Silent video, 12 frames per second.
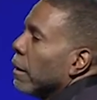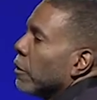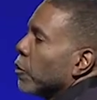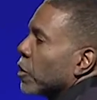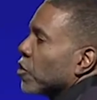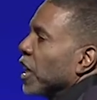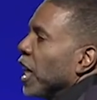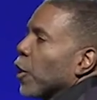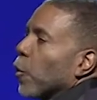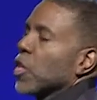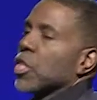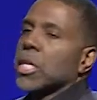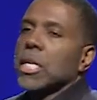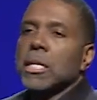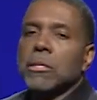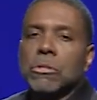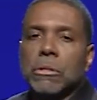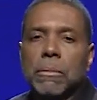You know, it's an eerie
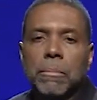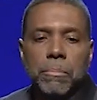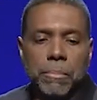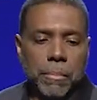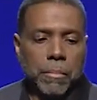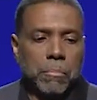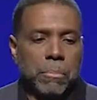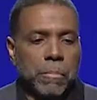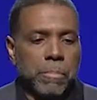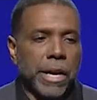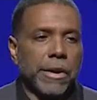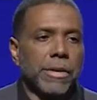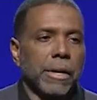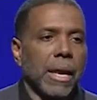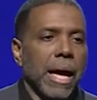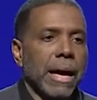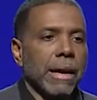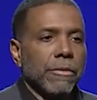thing to prepare your
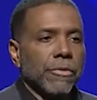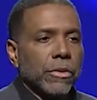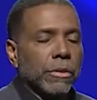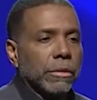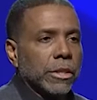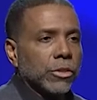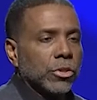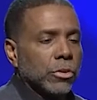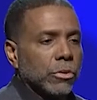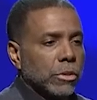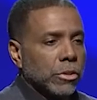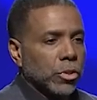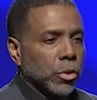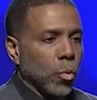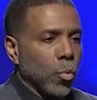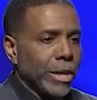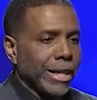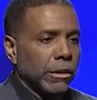life, your insurance, your
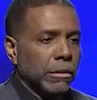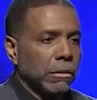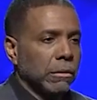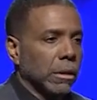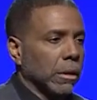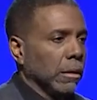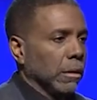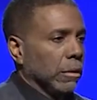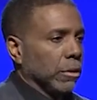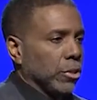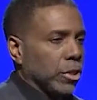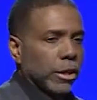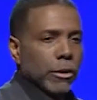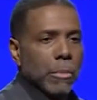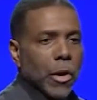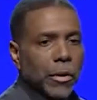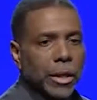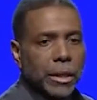will, your
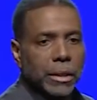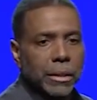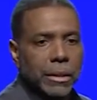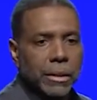ceremony.